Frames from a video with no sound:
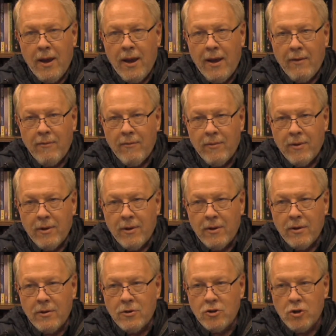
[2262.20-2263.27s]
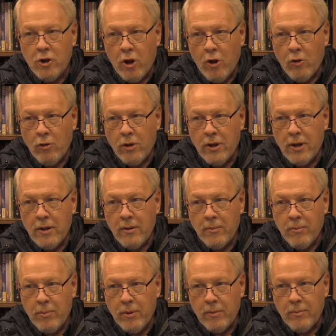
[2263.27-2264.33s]
and slowly,
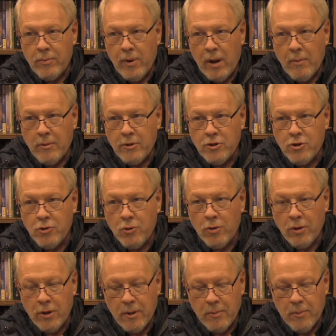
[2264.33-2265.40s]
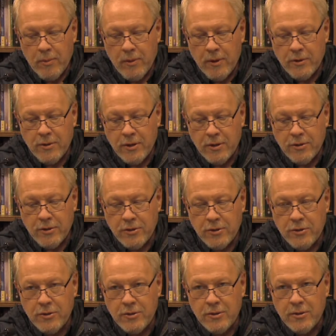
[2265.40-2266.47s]
but probably surely, this
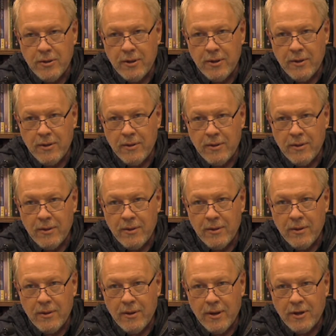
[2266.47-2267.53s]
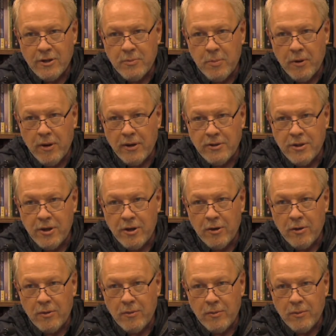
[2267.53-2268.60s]
is experience
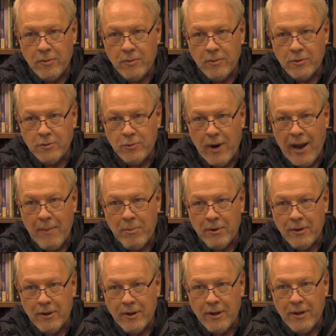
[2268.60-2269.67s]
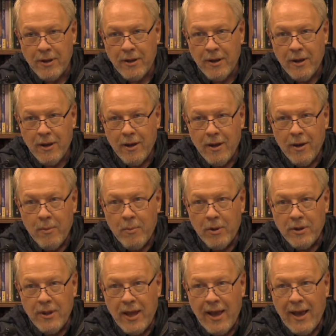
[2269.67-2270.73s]
here was rapidly,
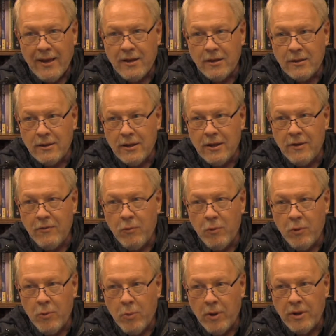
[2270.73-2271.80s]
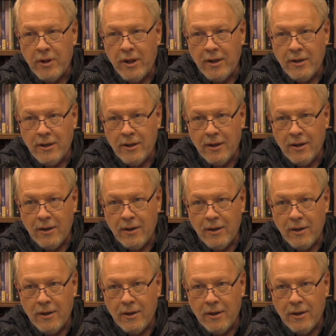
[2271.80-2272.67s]
but they had to live with what they did.